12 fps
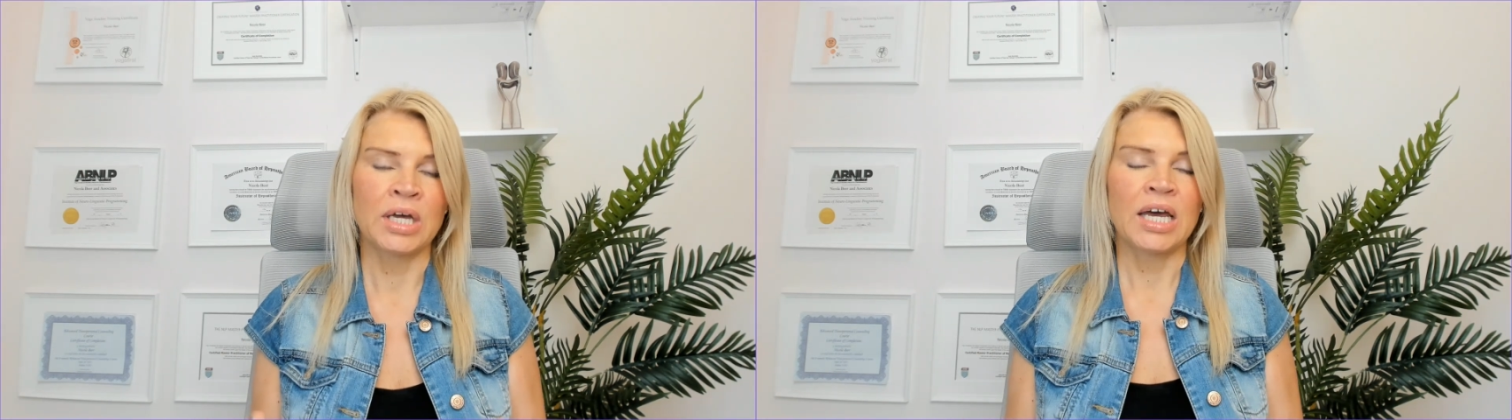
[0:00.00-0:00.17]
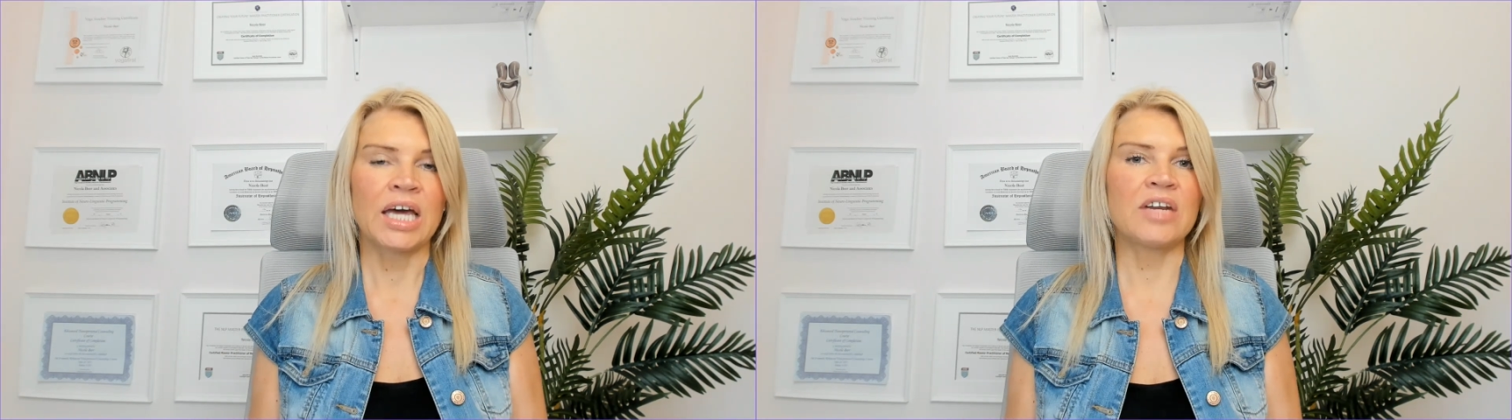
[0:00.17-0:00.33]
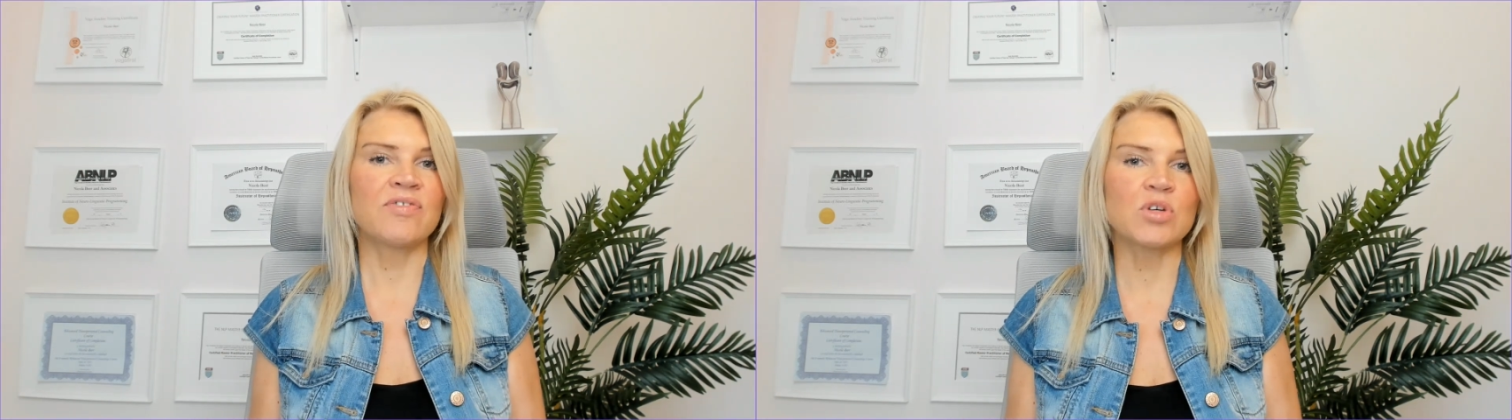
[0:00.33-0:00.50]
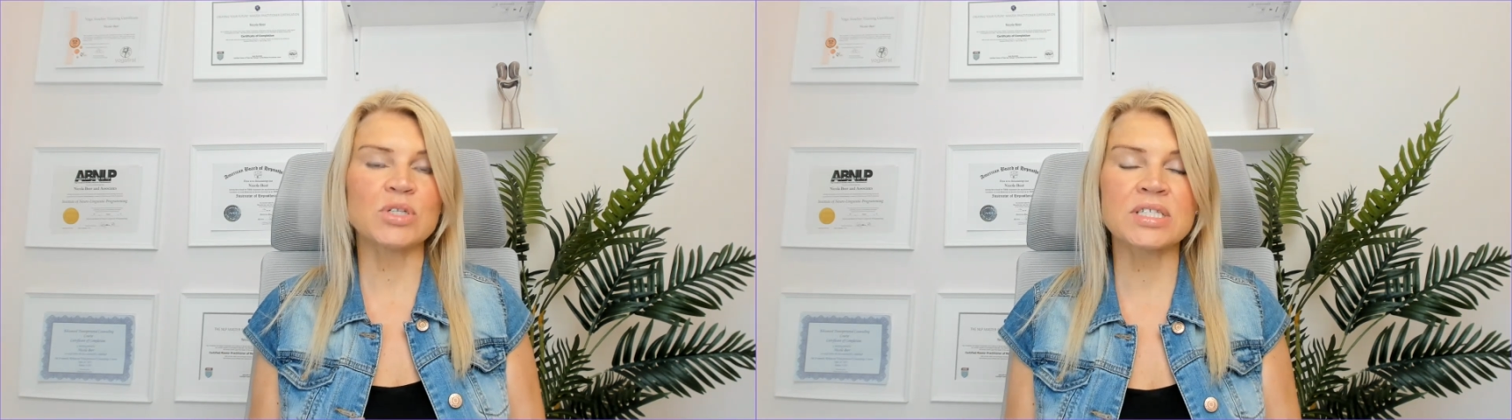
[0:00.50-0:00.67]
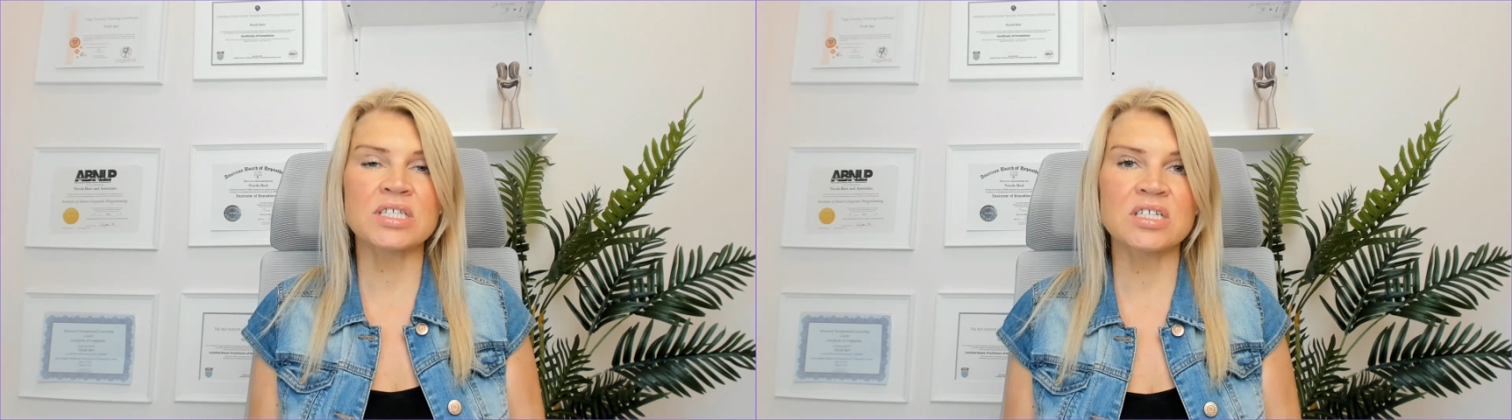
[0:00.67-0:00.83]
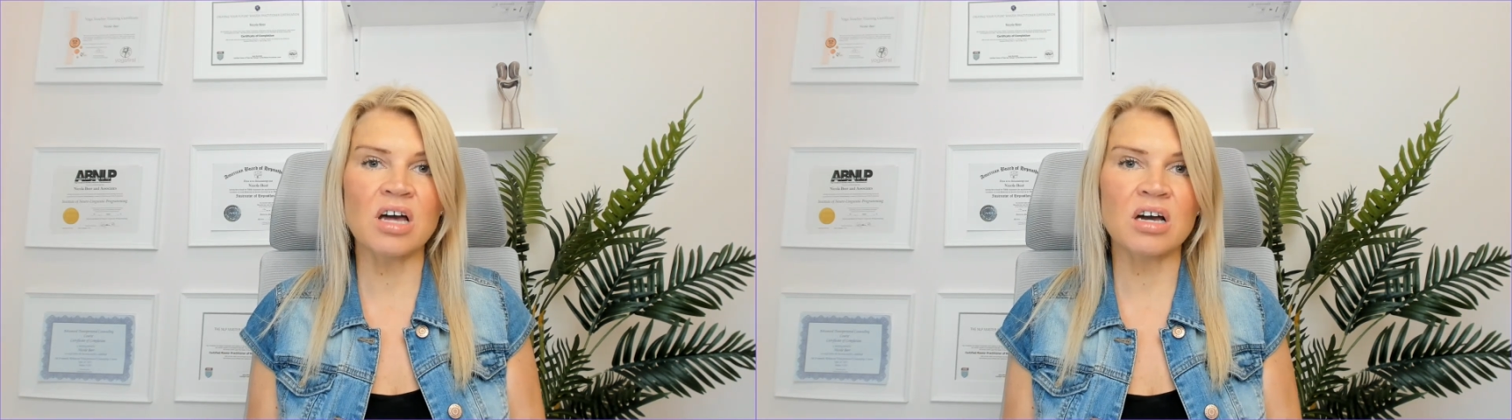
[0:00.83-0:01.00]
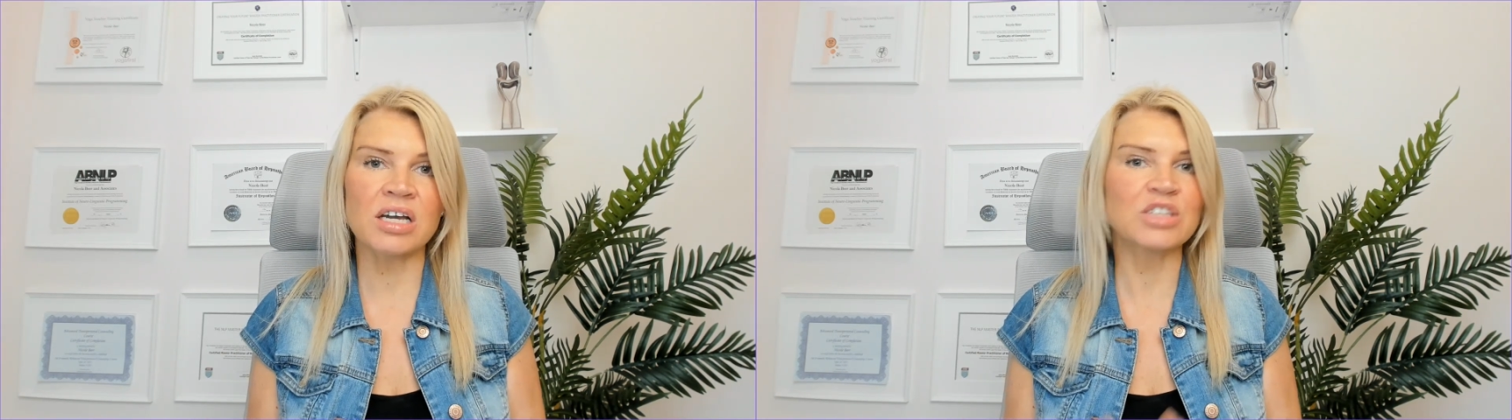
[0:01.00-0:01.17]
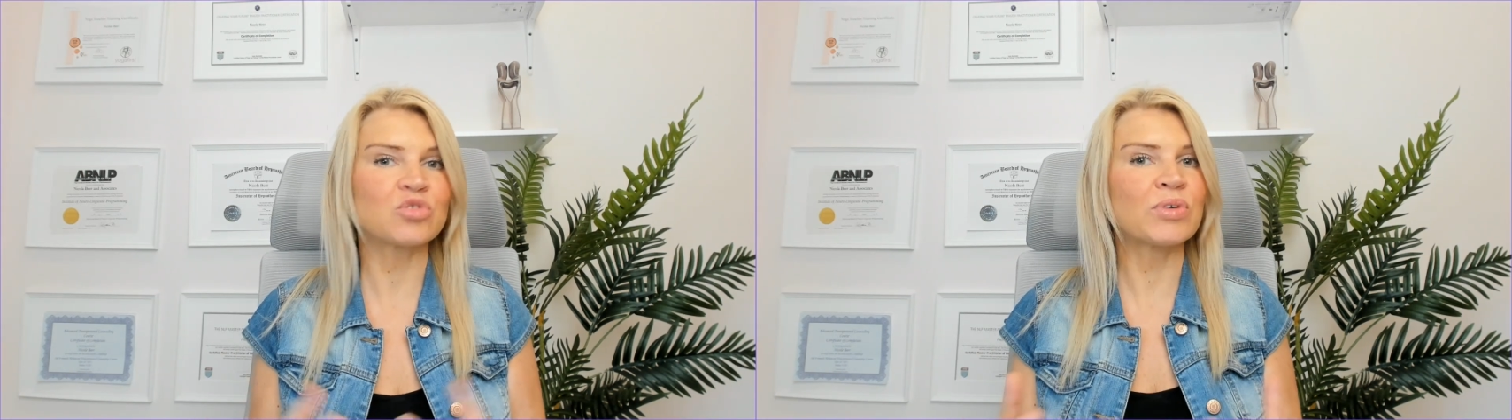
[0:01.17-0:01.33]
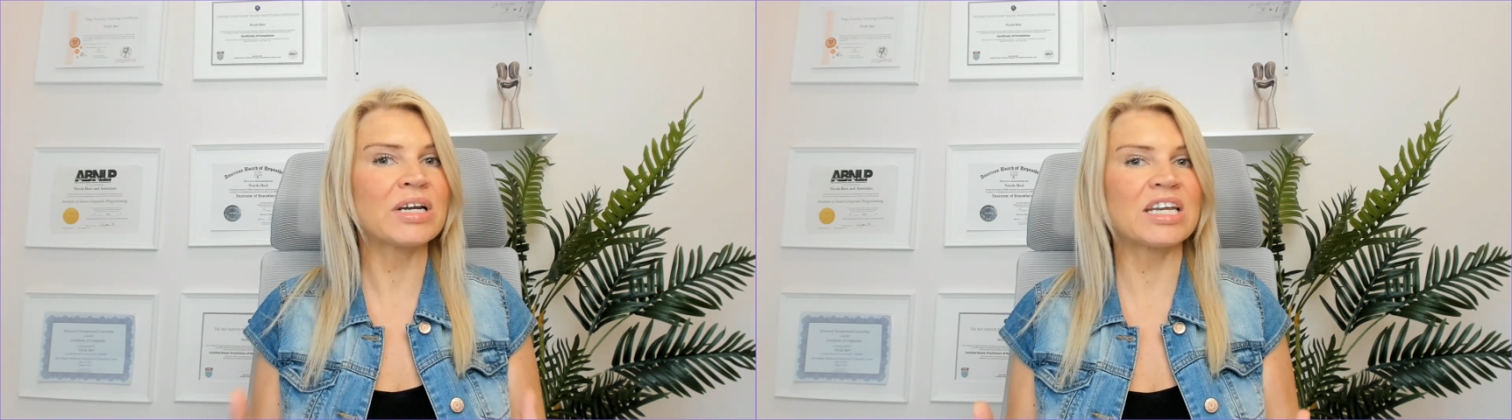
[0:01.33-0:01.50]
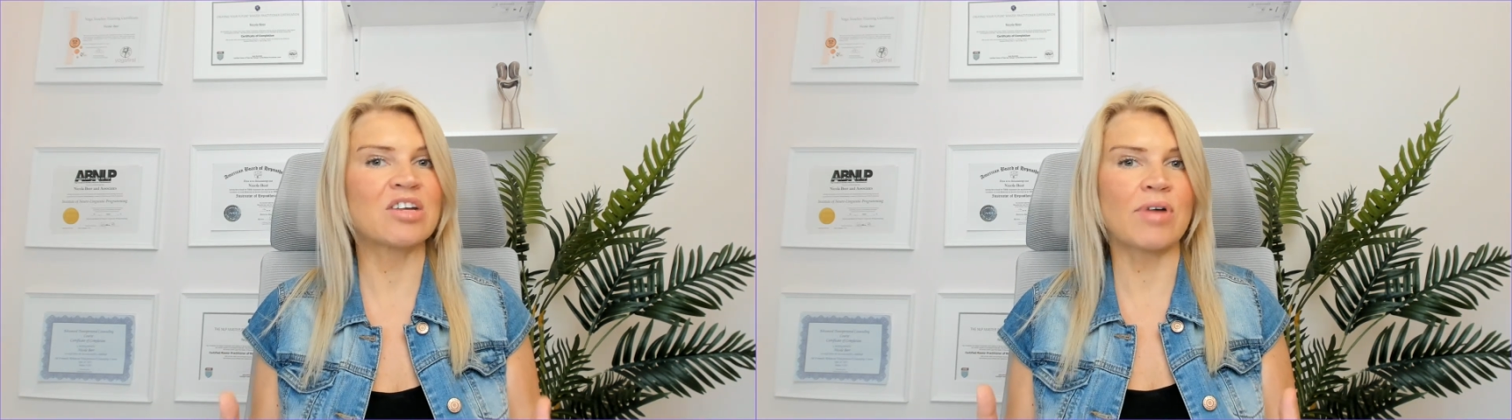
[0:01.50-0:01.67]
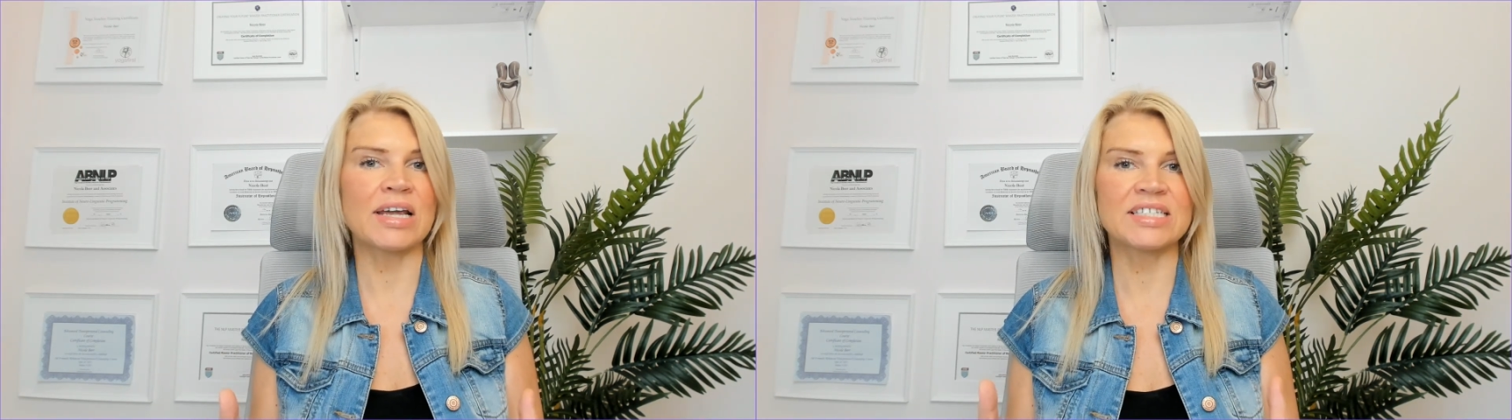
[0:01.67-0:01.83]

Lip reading: And if you're stuck, it's really great